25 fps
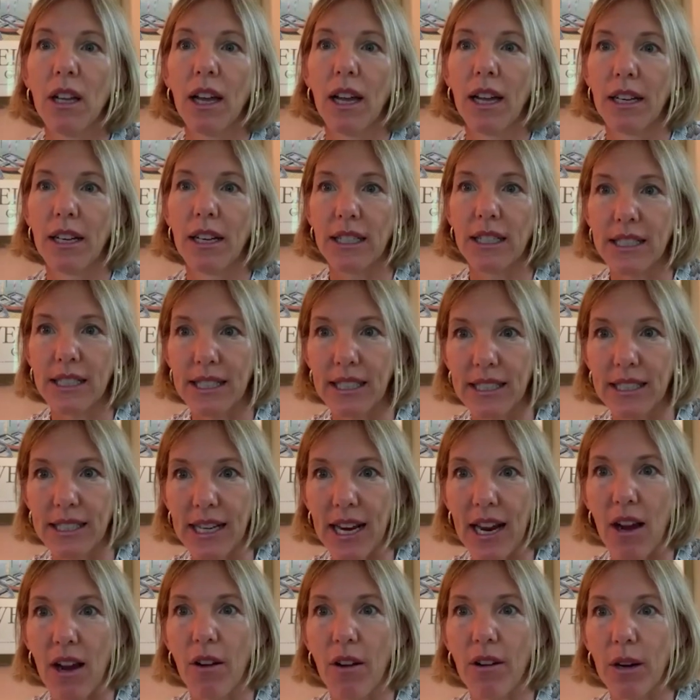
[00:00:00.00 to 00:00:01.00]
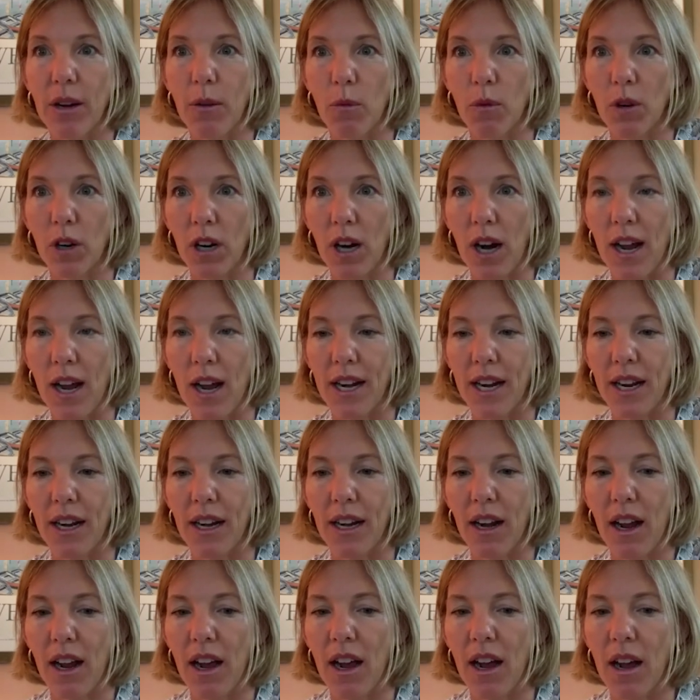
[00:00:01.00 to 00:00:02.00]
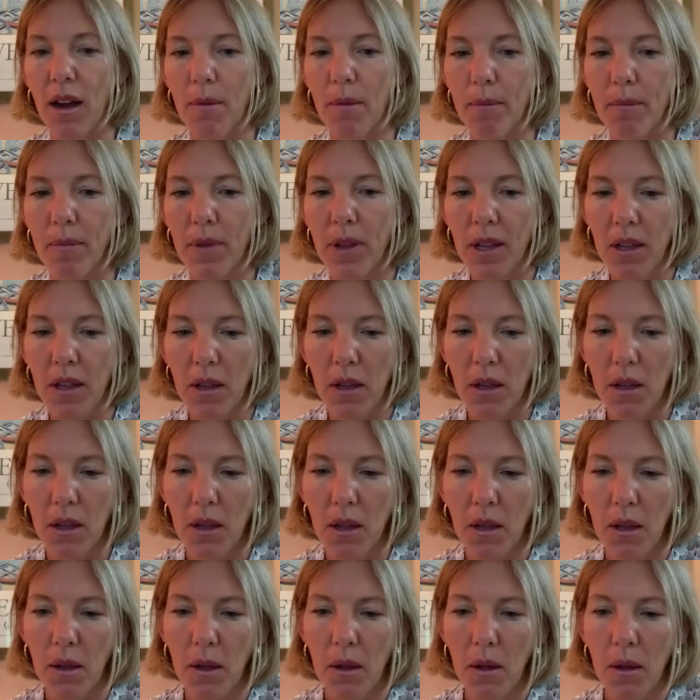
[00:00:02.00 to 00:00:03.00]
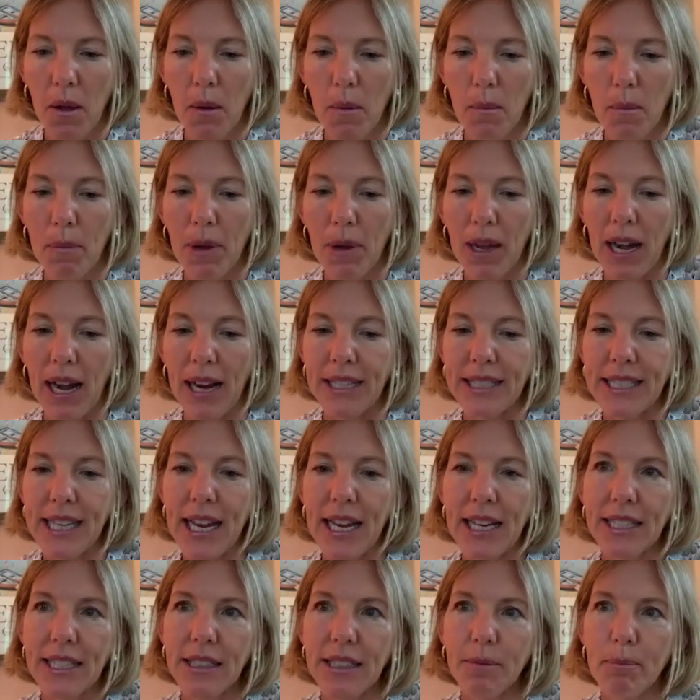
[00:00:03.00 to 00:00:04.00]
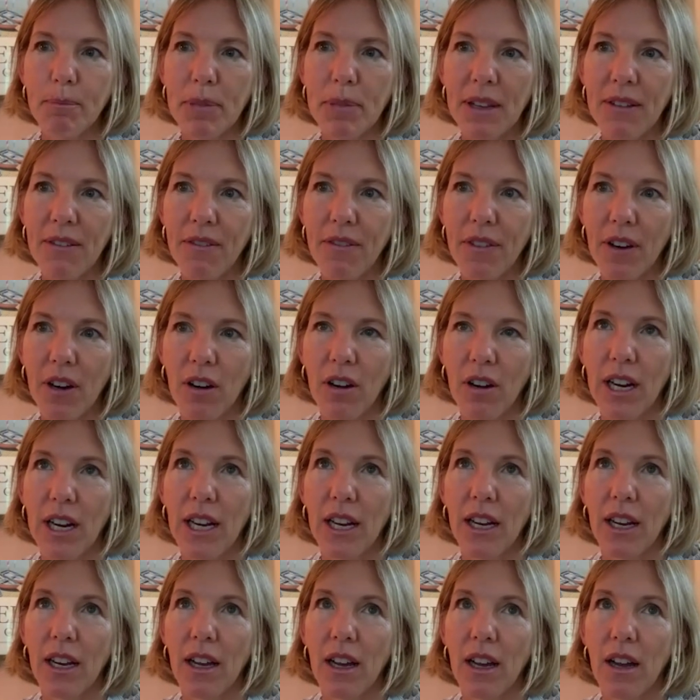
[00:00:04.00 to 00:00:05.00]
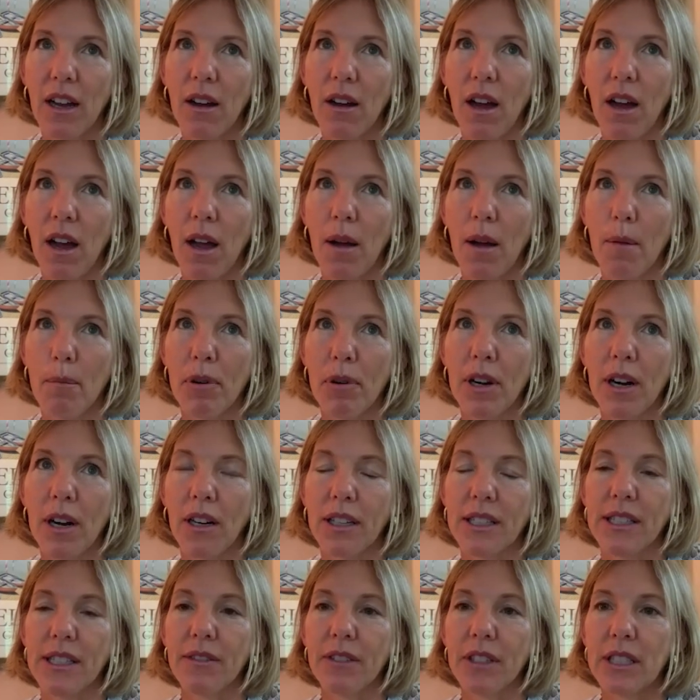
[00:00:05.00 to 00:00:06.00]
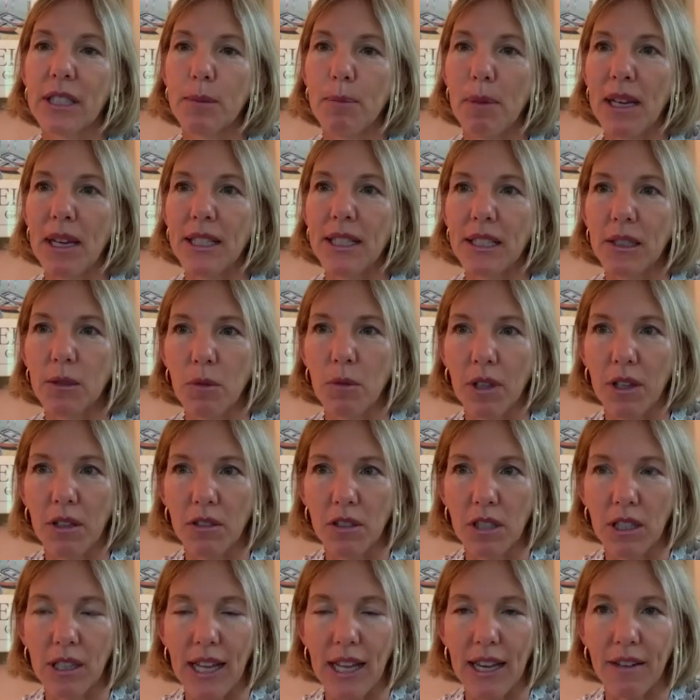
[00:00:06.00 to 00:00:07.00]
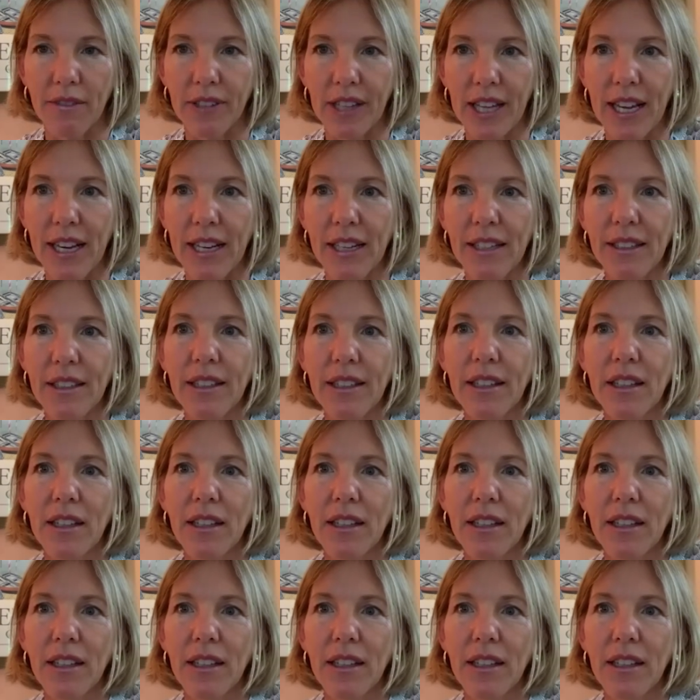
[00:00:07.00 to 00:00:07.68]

I sit down and work on it. But I tend to be very productive in spaces where there's a lot of light.